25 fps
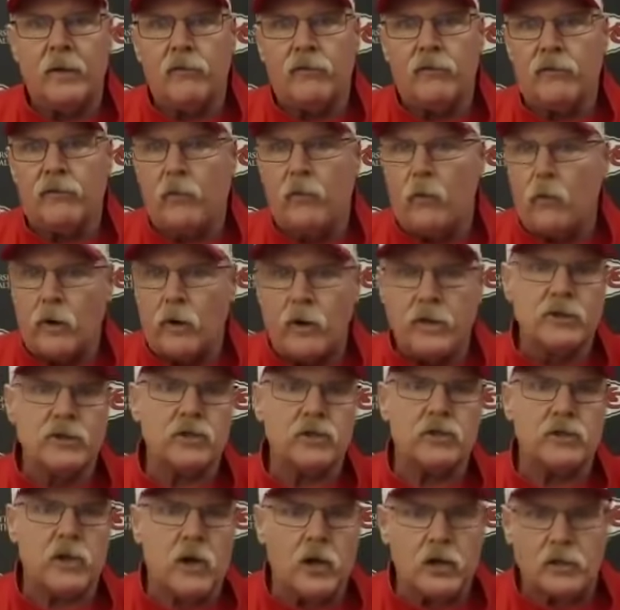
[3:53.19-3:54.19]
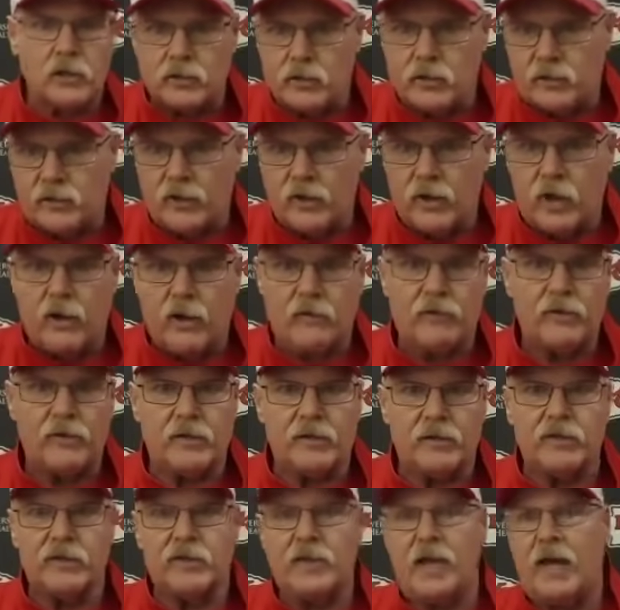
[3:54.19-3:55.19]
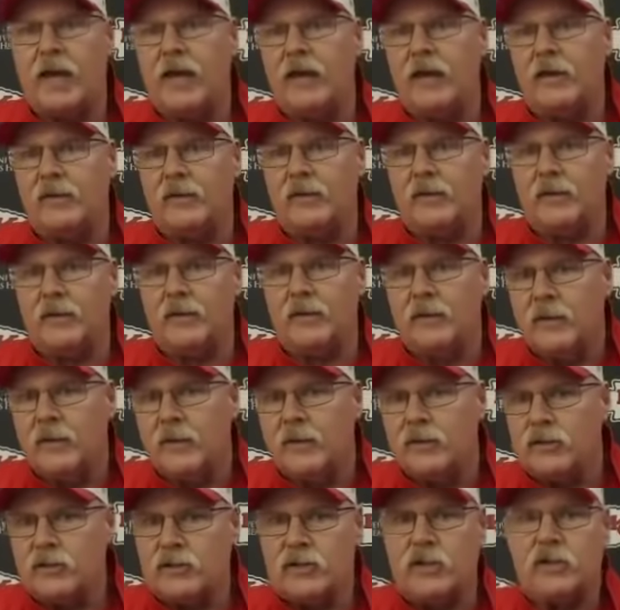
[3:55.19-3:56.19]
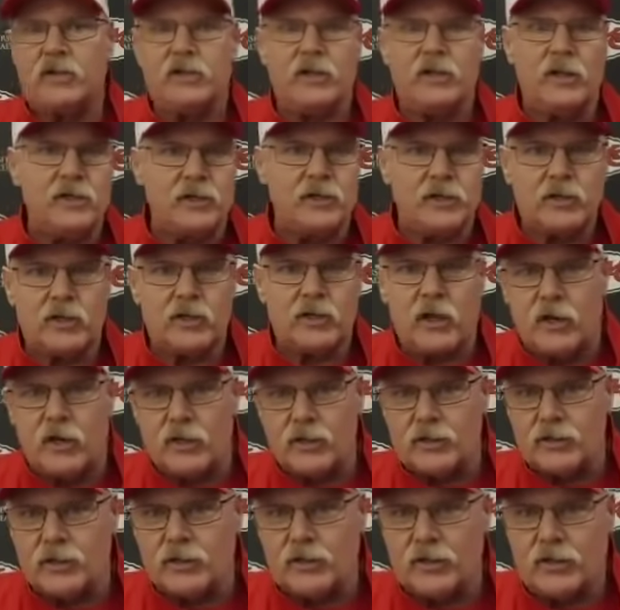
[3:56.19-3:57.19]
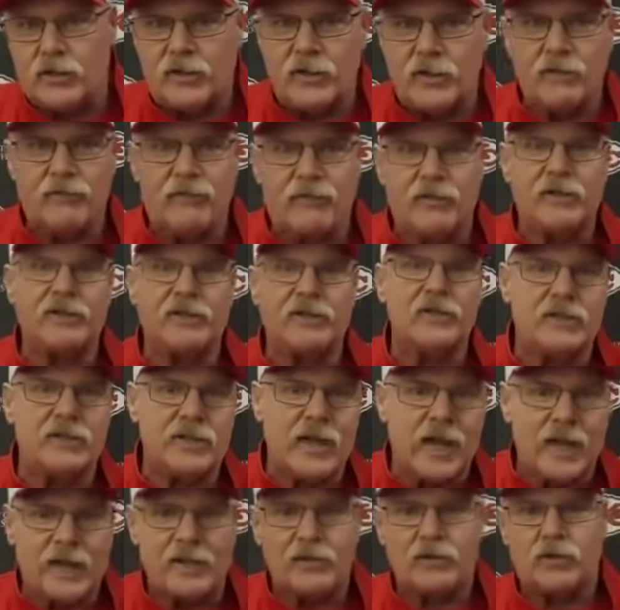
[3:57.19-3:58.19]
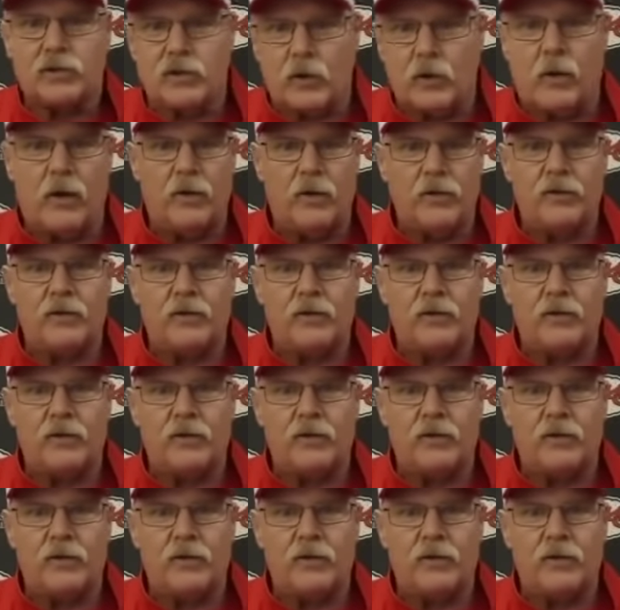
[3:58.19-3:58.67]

four installs that the offense has had and the six installs that the defense has had and so on.